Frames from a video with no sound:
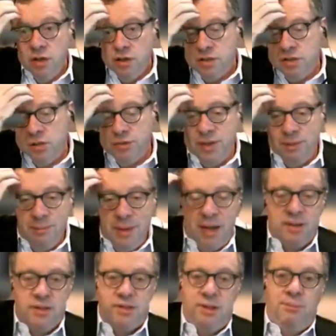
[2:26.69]
So to
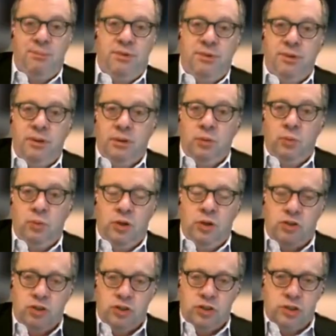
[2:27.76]
make something
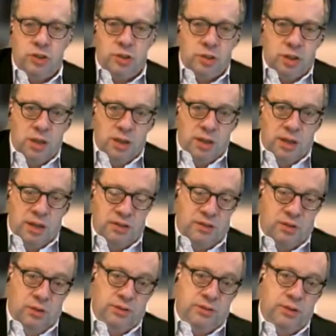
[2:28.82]
which is
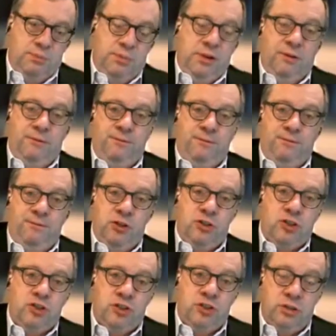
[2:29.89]
going to be
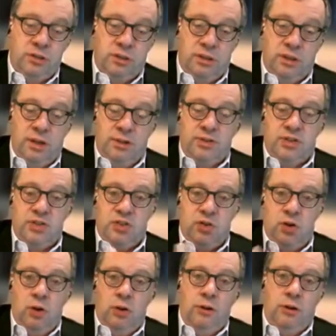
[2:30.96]
efficient as
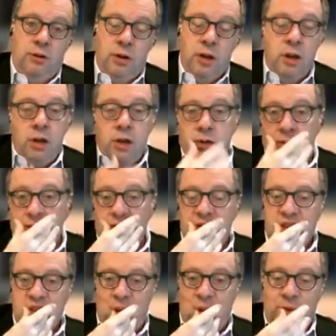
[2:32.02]
solar, you need
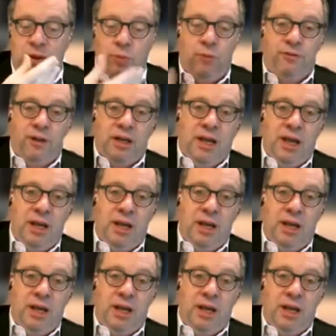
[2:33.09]
something with a